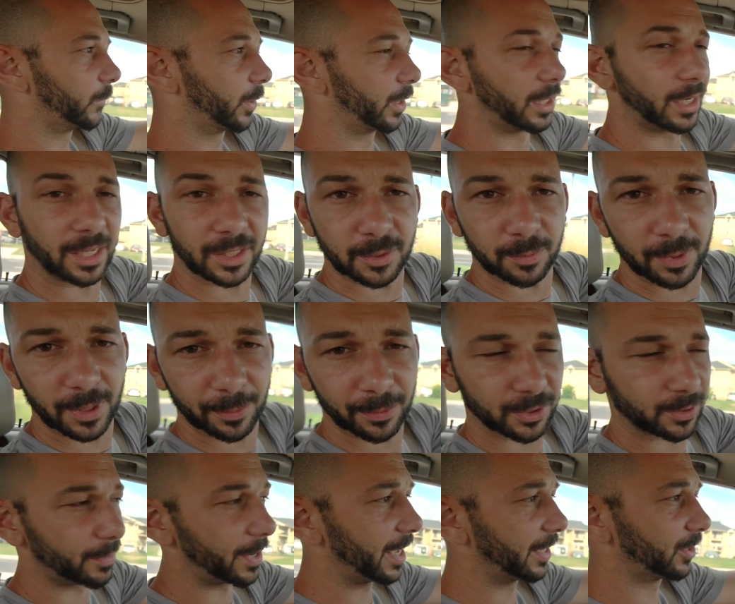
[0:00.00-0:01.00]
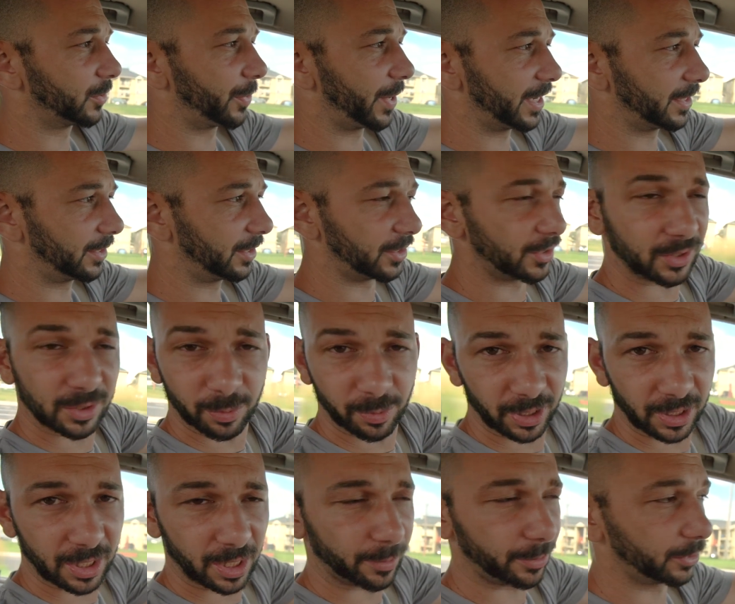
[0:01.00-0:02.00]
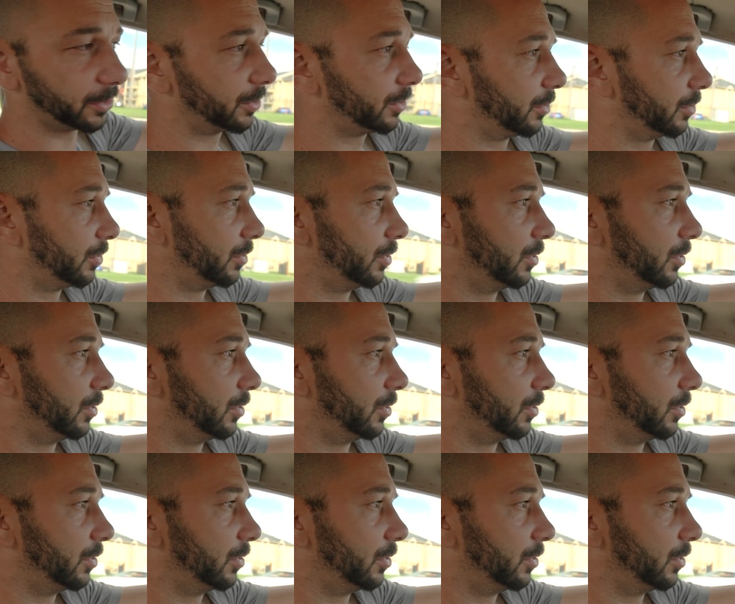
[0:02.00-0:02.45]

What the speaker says: We're gonna get some people some hot and spicies and some McDoubles.